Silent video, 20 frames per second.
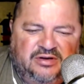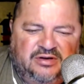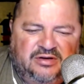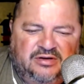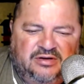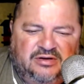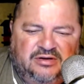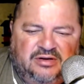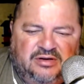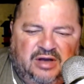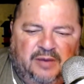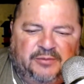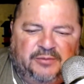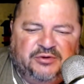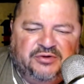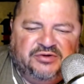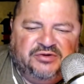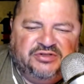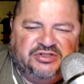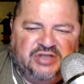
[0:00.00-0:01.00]

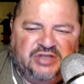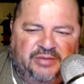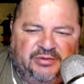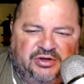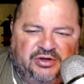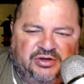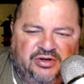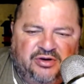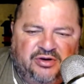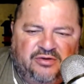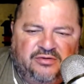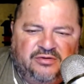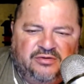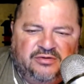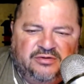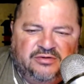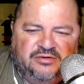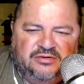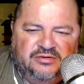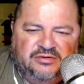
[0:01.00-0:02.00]
Opportunities come and go.
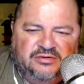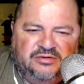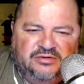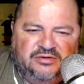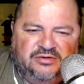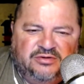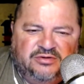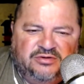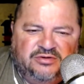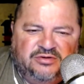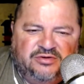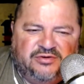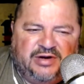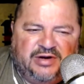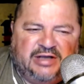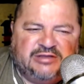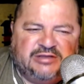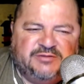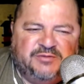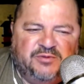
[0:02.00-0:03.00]

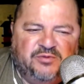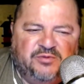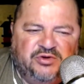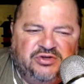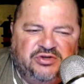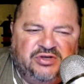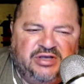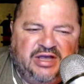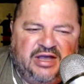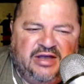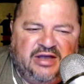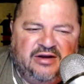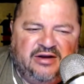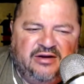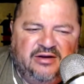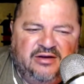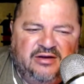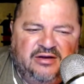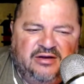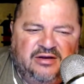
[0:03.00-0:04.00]
Grasp them when you can.
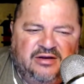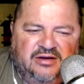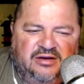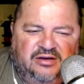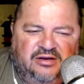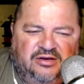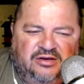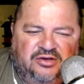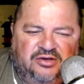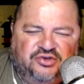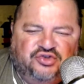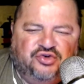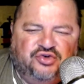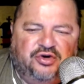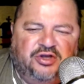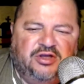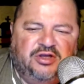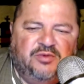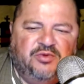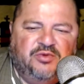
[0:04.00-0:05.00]
Enjoy
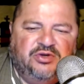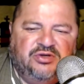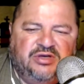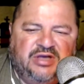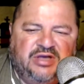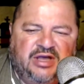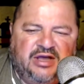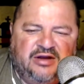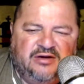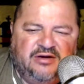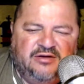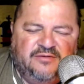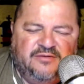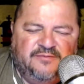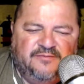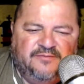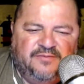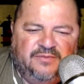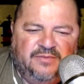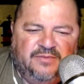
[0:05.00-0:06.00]
them when you can.
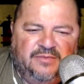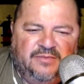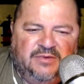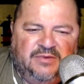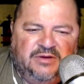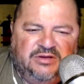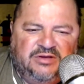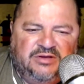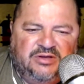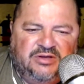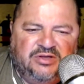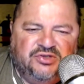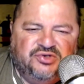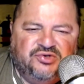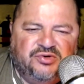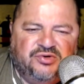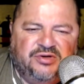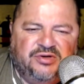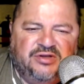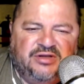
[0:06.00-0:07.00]

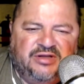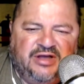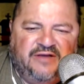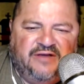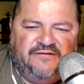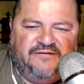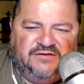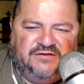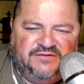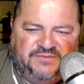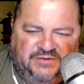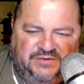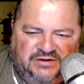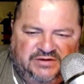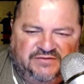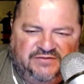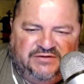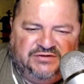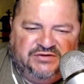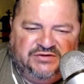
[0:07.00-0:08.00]
Enjoy the life that's been
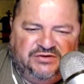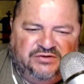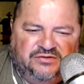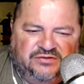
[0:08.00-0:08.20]
given to you.